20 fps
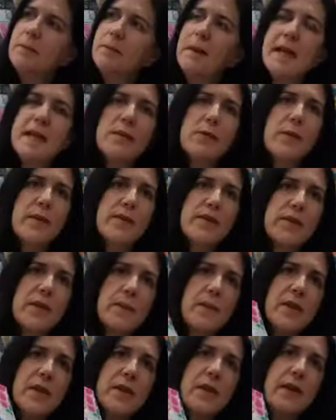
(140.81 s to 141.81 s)
made with
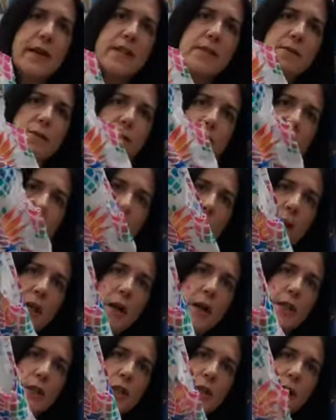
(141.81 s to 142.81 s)
some of the Knighton fabric
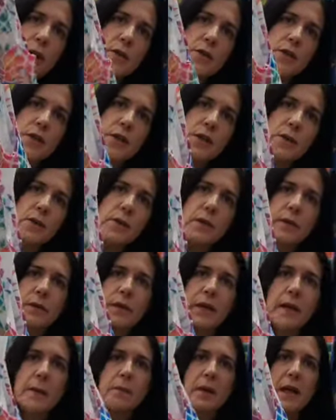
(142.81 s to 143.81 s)
I showed you
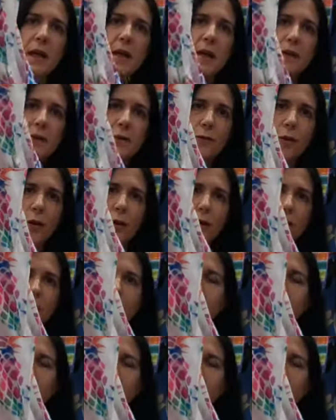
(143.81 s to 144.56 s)
in my last vlog.